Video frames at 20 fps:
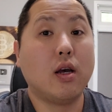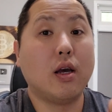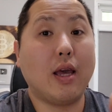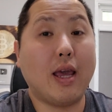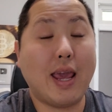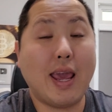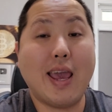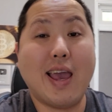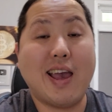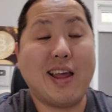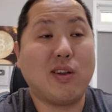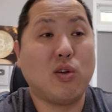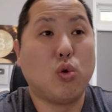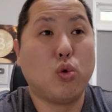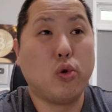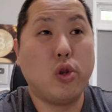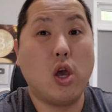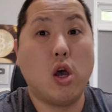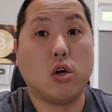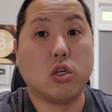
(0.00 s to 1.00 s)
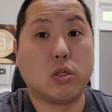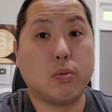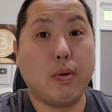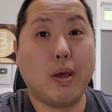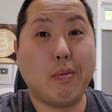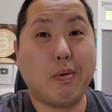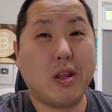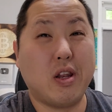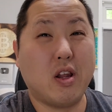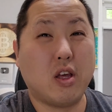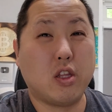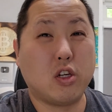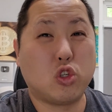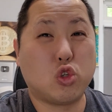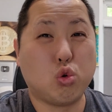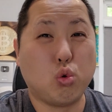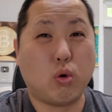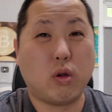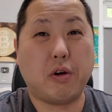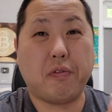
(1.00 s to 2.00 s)
And who knows, maybe another
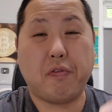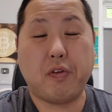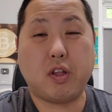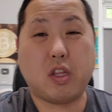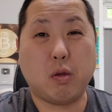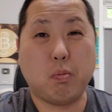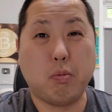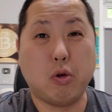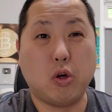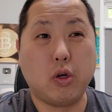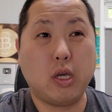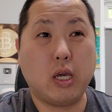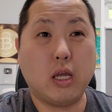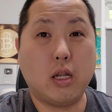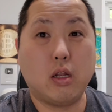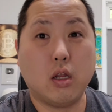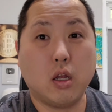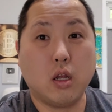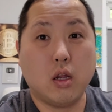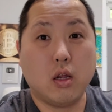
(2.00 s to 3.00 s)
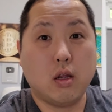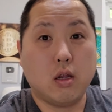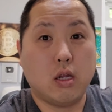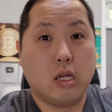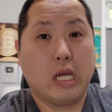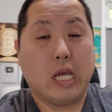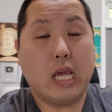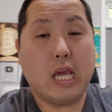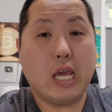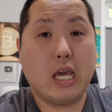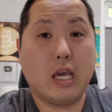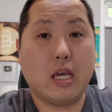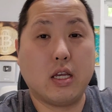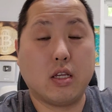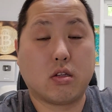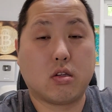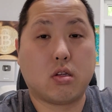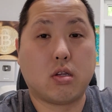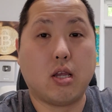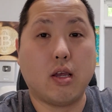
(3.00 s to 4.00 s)
250 million
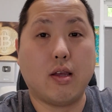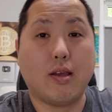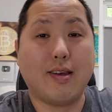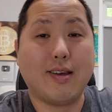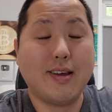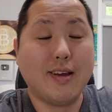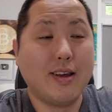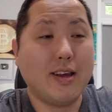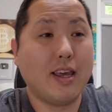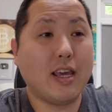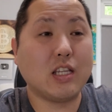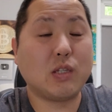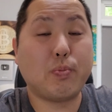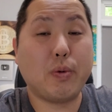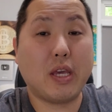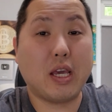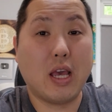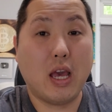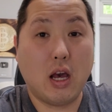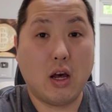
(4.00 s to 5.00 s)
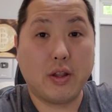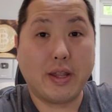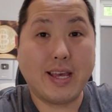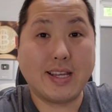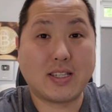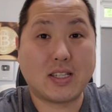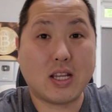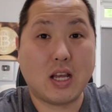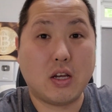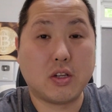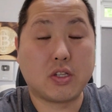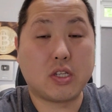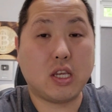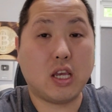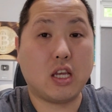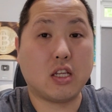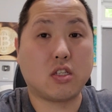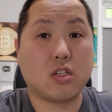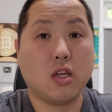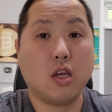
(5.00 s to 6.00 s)
is, is being held at
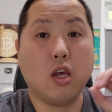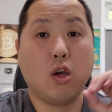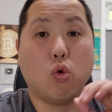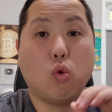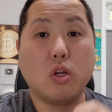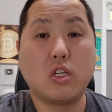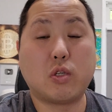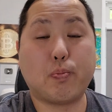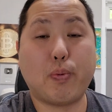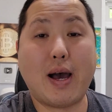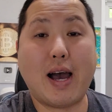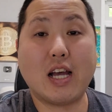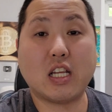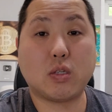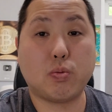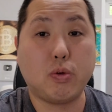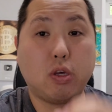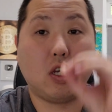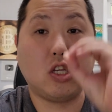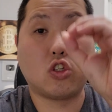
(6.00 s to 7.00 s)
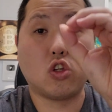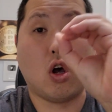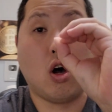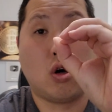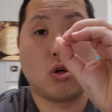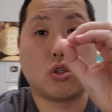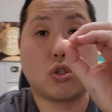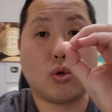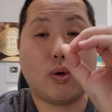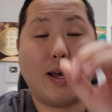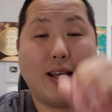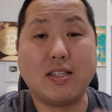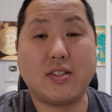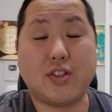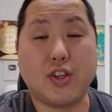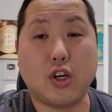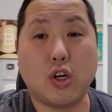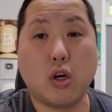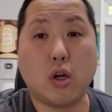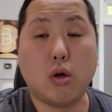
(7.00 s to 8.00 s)
Celsius, which possibly is also at
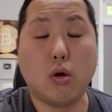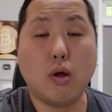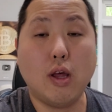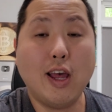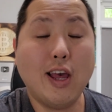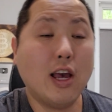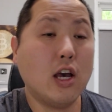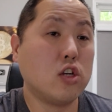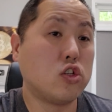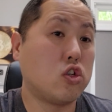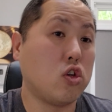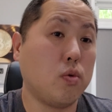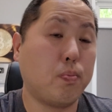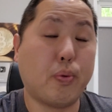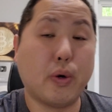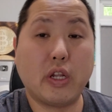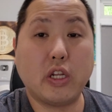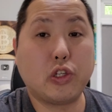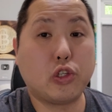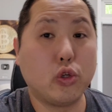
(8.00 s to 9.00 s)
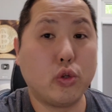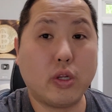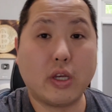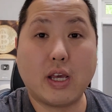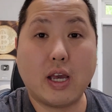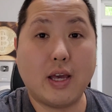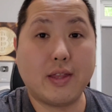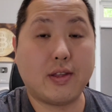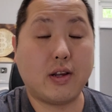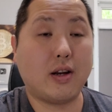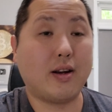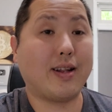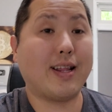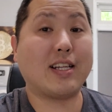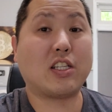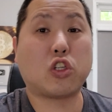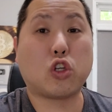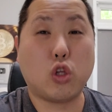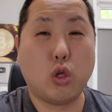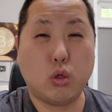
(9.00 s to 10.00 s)
zero. So you put the two together,
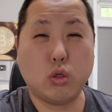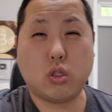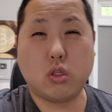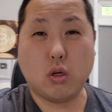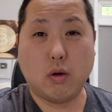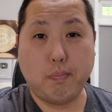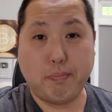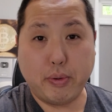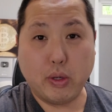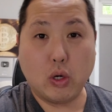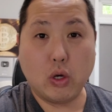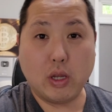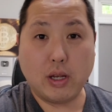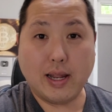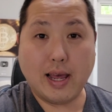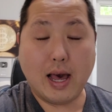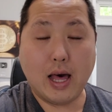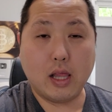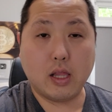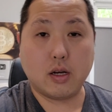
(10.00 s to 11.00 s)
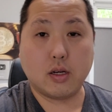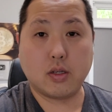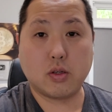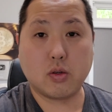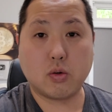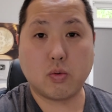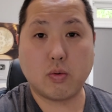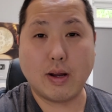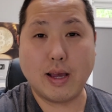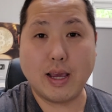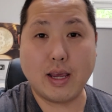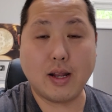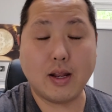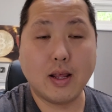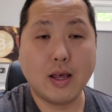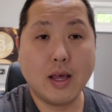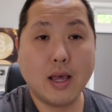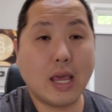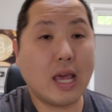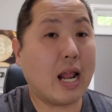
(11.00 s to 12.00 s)
that's close to a billion dollars, right?
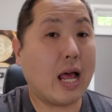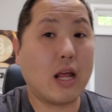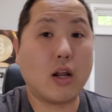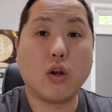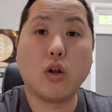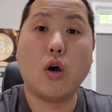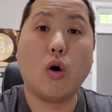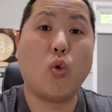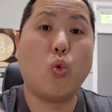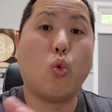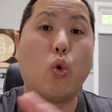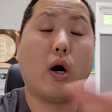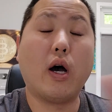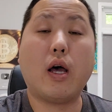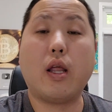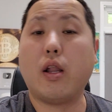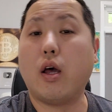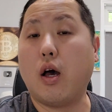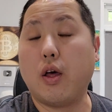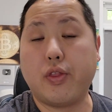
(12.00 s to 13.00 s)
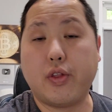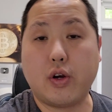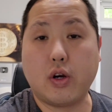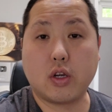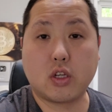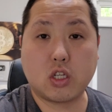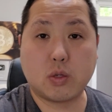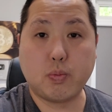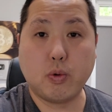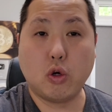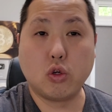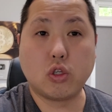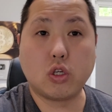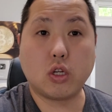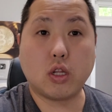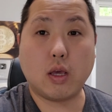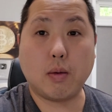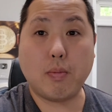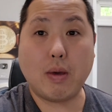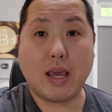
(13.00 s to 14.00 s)
And I don't know what other exposure
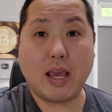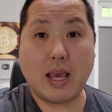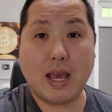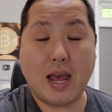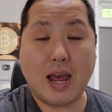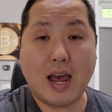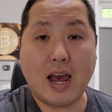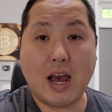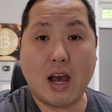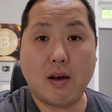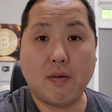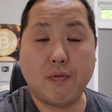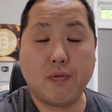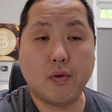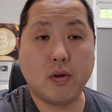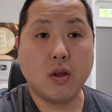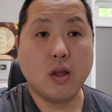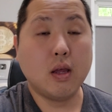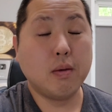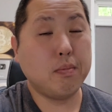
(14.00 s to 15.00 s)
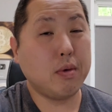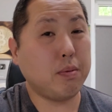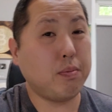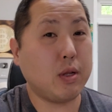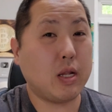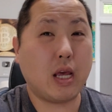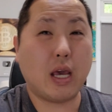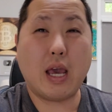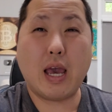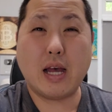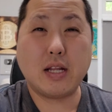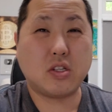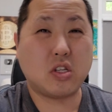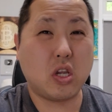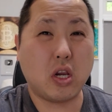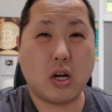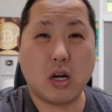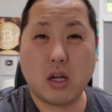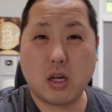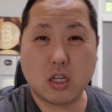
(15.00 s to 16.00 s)
they may have. Maybe they had
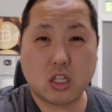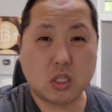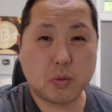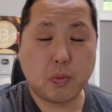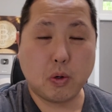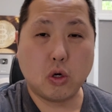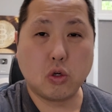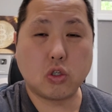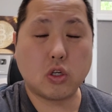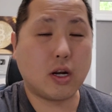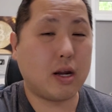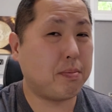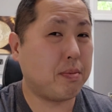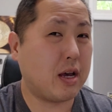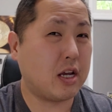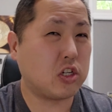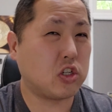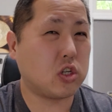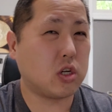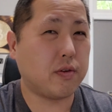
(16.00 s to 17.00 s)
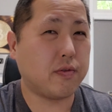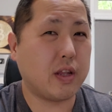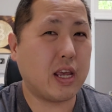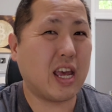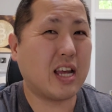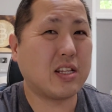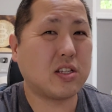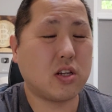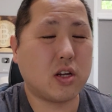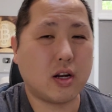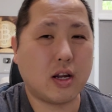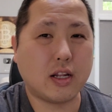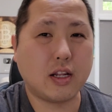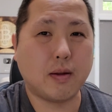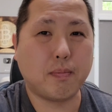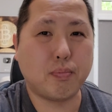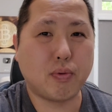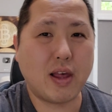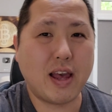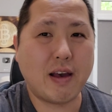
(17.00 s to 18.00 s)
Terra exposure. I'm not sure if they had Terra on their
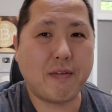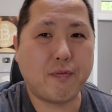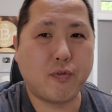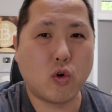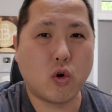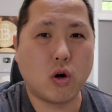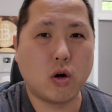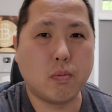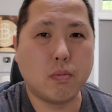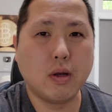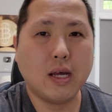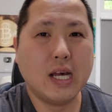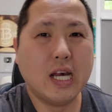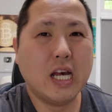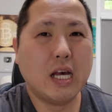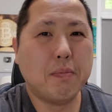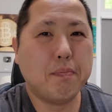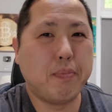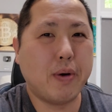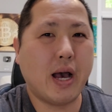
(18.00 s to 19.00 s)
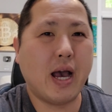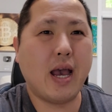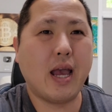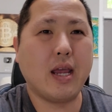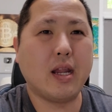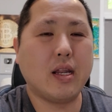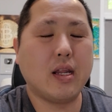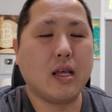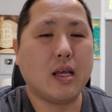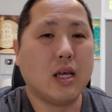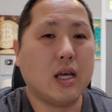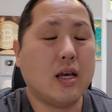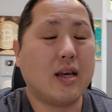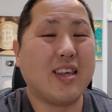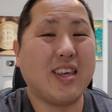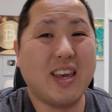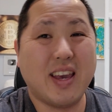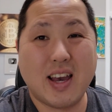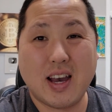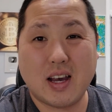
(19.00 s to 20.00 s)
platform. But
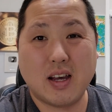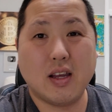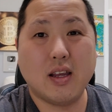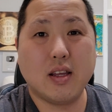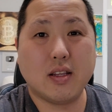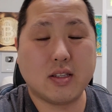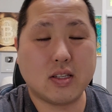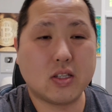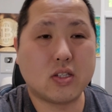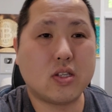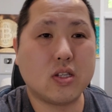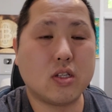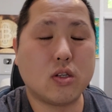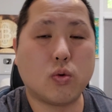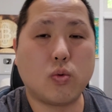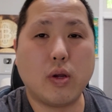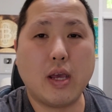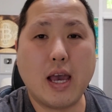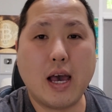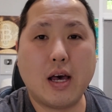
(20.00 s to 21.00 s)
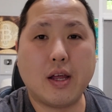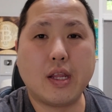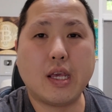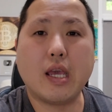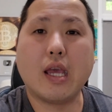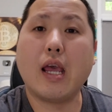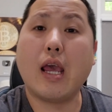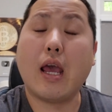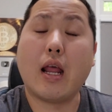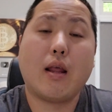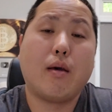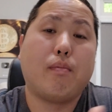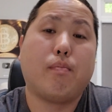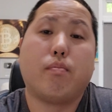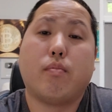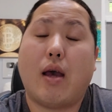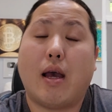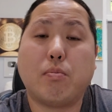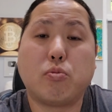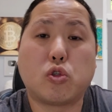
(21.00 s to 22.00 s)
yeah, this is the reality. And
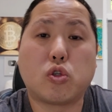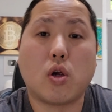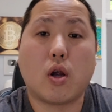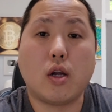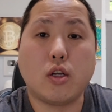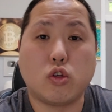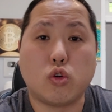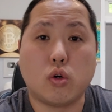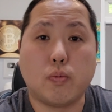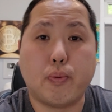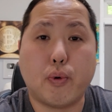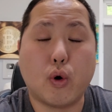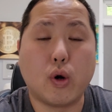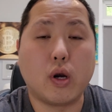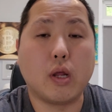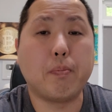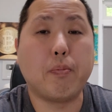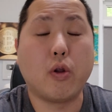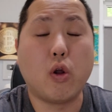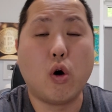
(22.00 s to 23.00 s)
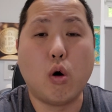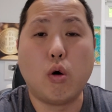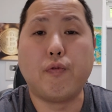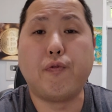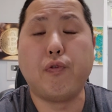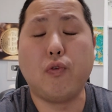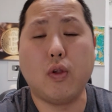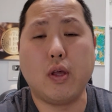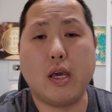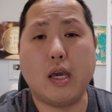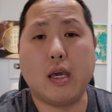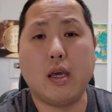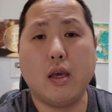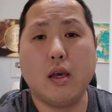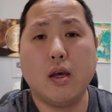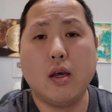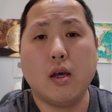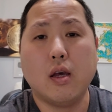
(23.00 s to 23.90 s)
I'm, I'm sorry to report it, but hopefully